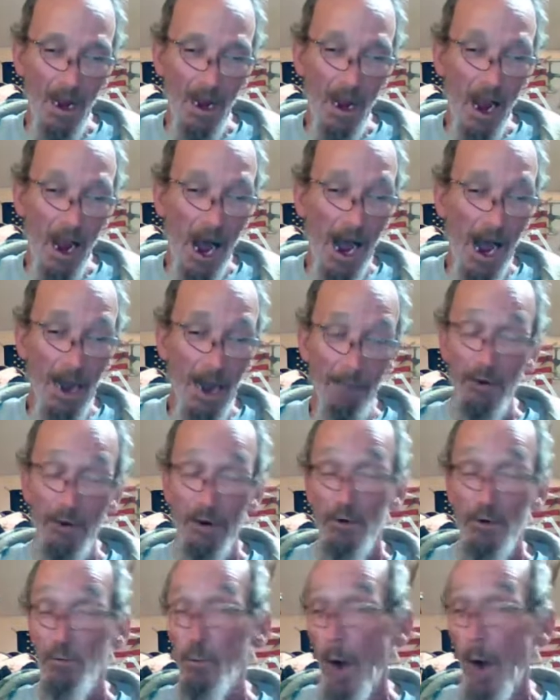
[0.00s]
I'm just
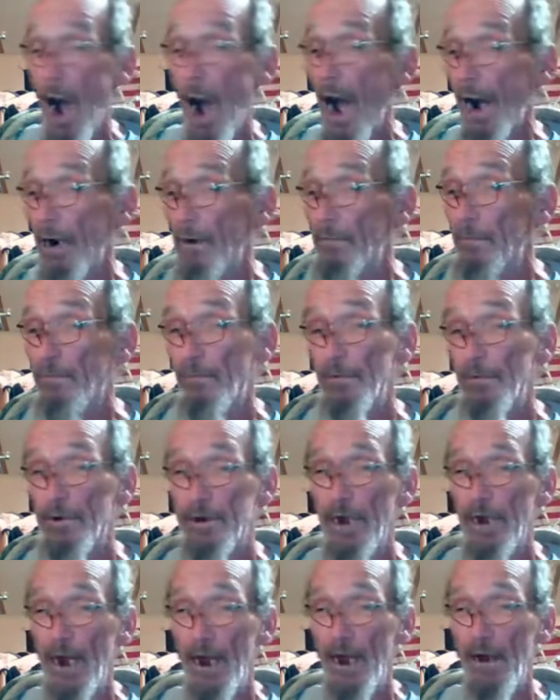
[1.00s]
wired for
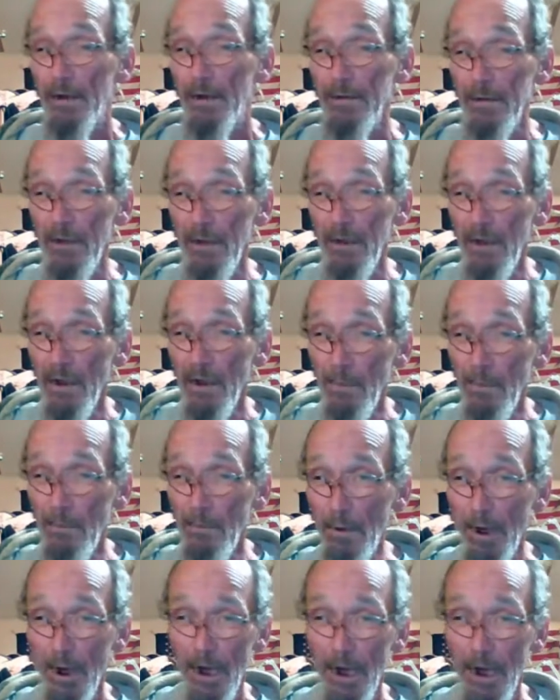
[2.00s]
sound.
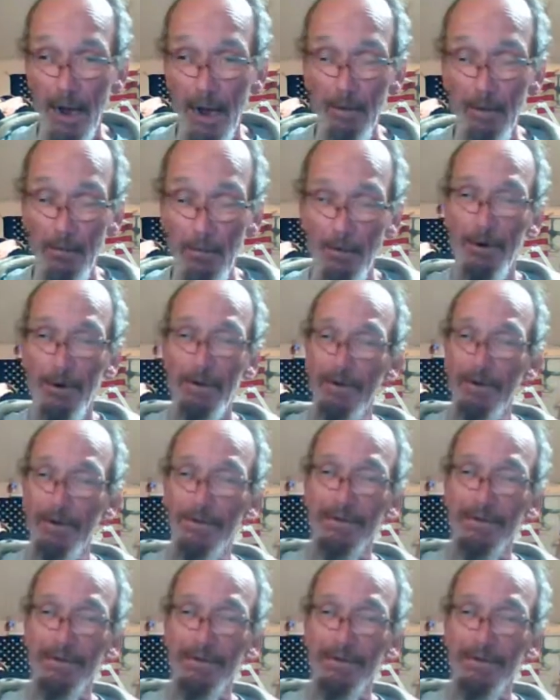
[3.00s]
But I wanted to,